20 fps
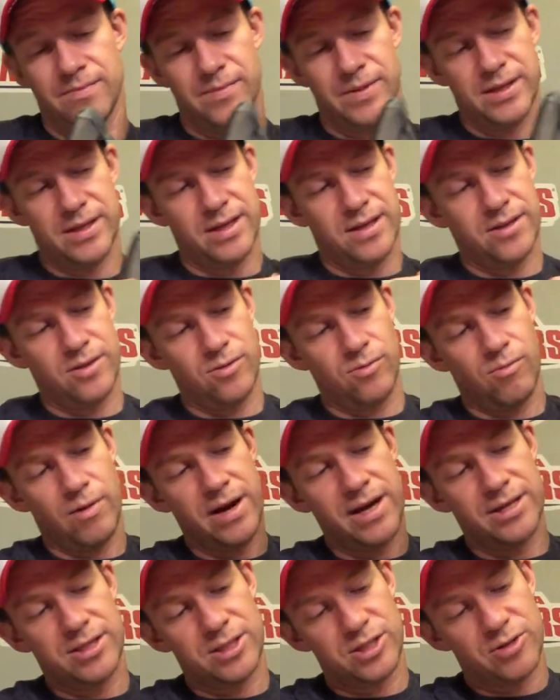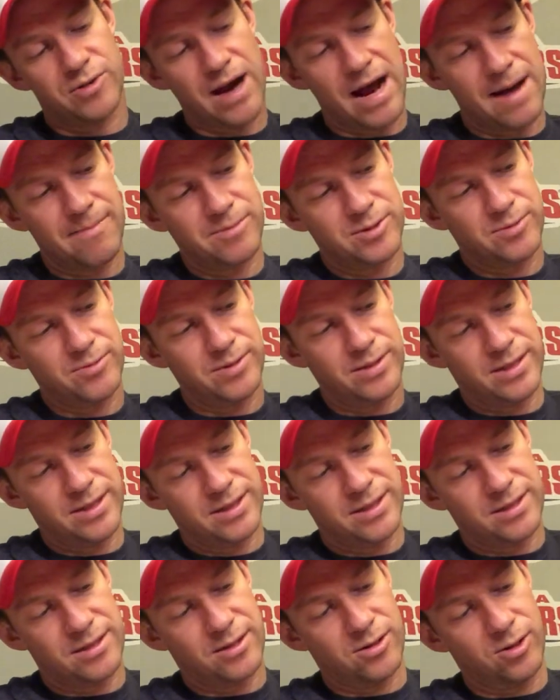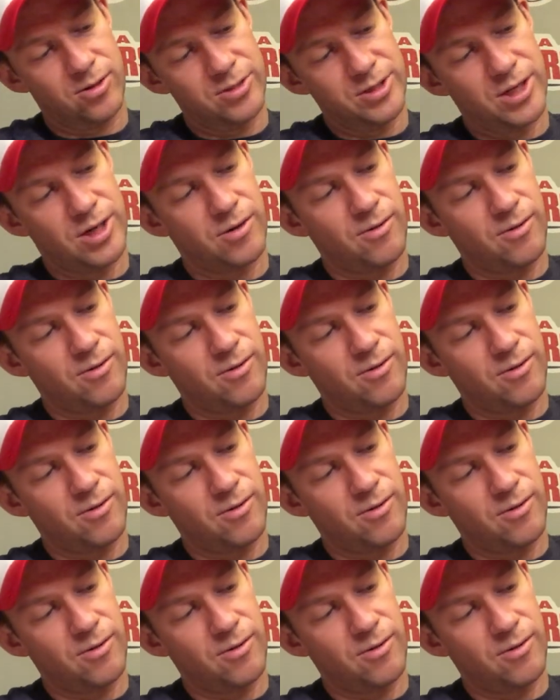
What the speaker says: but then the way it straps with this closing